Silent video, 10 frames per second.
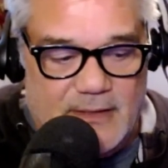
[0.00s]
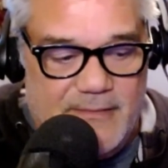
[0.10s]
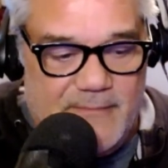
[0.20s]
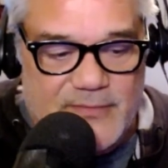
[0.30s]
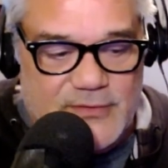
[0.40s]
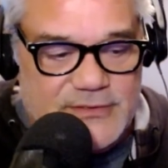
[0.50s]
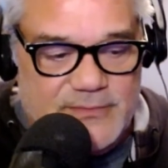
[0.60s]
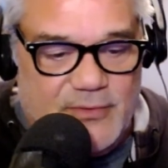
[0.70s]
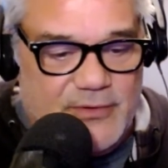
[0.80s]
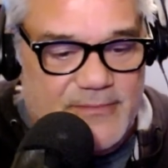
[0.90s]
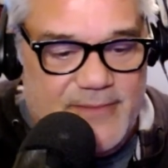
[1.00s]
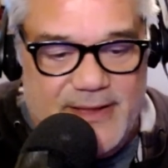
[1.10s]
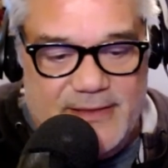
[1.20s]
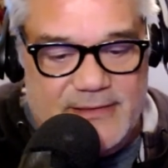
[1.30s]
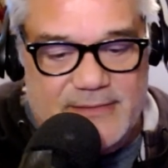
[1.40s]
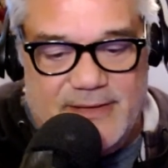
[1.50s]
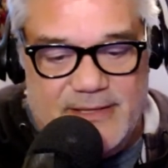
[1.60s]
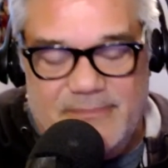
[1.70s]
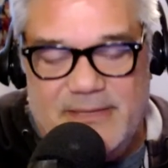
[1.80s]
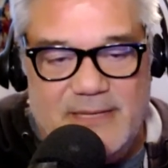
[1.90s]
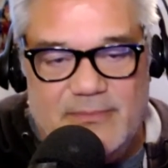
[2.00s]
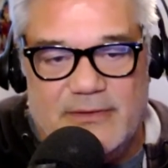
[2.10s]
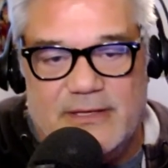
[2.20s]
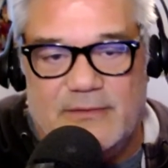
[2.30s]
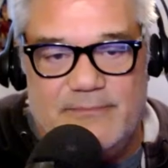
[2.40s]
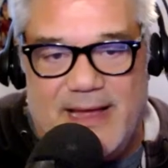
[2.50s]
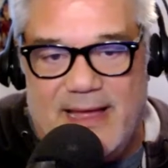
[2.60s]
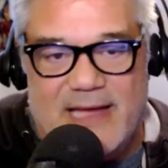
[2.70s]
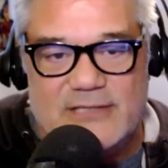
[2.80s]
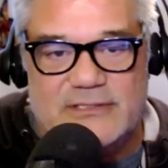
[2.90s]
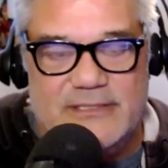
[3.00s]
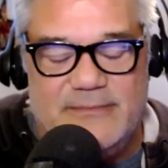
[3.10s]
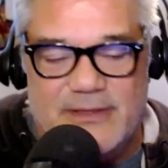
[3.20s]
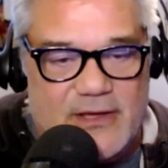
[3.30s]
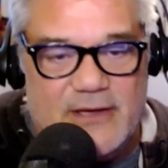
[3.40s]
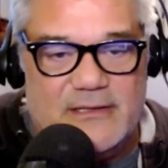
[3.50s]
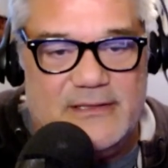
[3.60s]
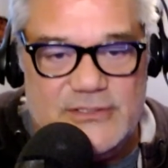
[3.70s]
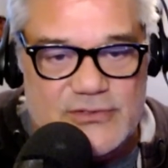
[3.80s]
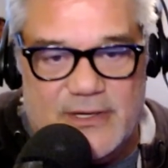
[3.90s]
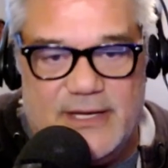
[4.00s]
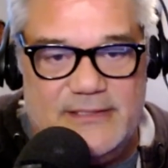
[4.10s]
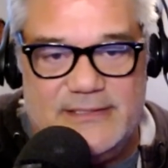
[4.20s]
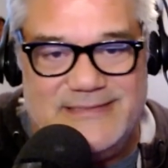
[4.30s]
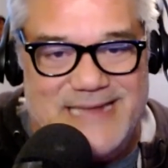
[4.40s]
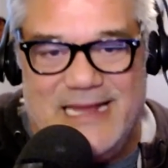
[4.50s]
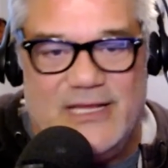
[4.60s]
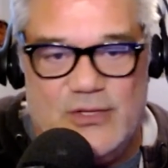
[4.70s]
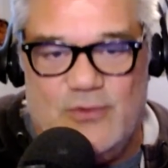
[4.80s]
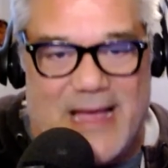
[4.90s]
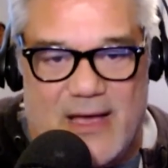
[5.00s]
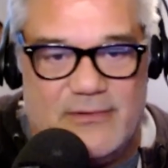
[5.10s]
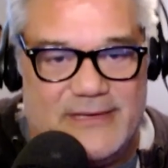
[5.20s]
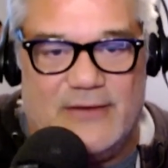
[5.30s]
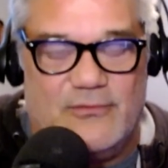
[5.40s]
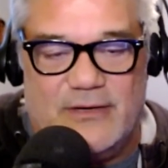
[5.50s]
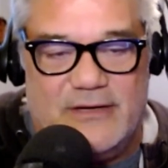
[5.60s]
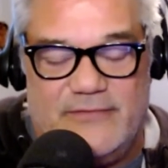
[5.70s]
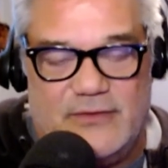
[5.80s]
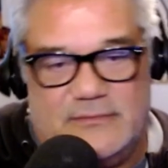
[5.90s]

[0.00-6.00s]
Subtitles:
They're supported by the people that are actually methodically trying to take you out, get rid of you.